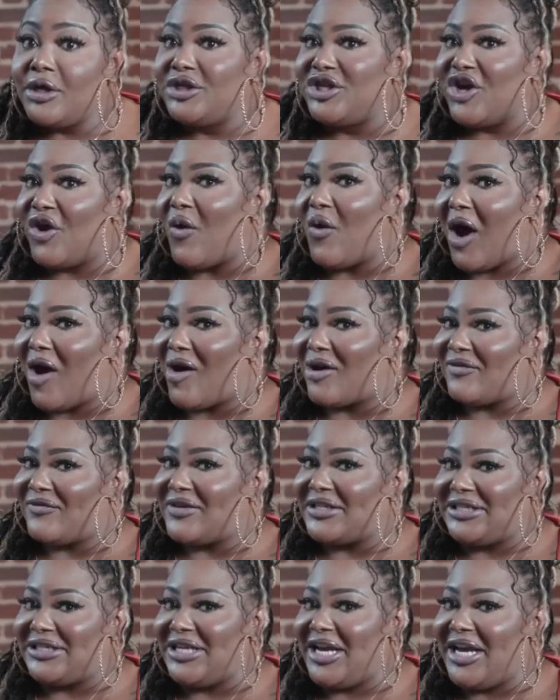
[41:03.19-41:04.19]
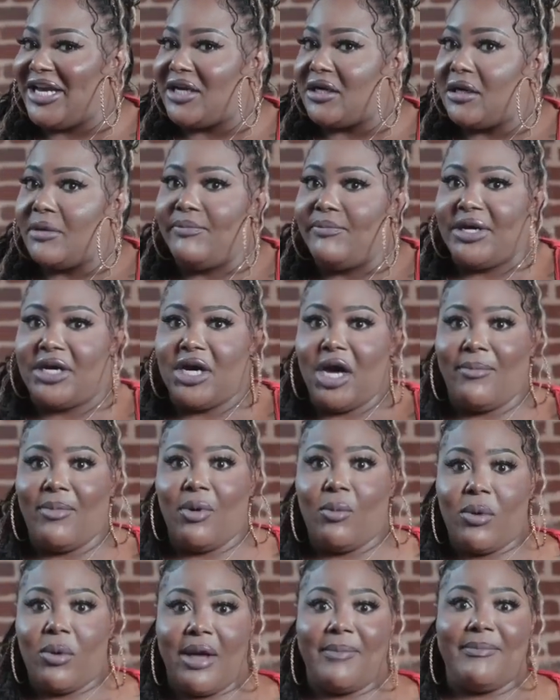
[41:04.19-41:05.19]
don't all of a sudden become
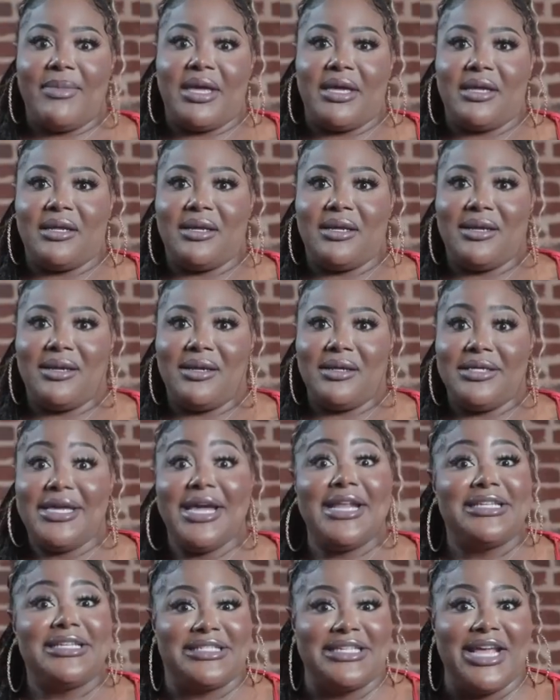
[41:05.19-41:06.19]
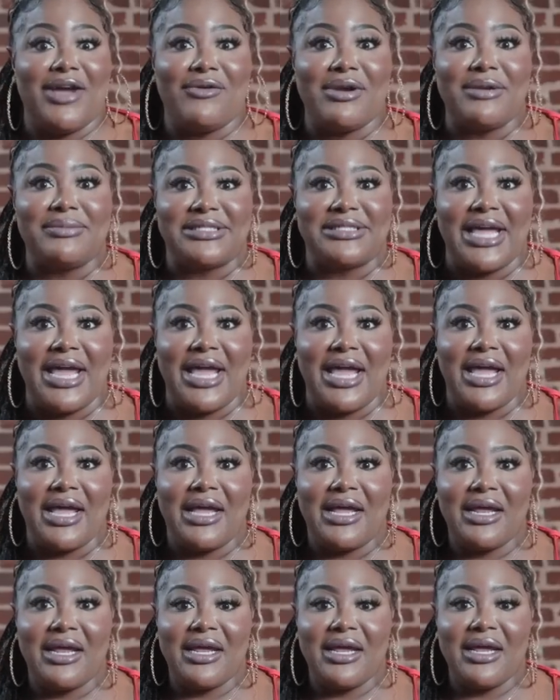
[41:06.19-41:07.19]
a woman. You understand what I'm
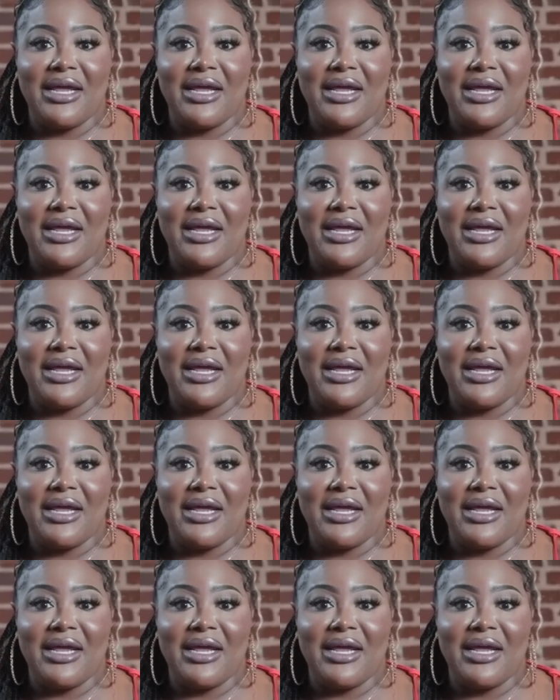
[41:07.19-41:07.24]
saying?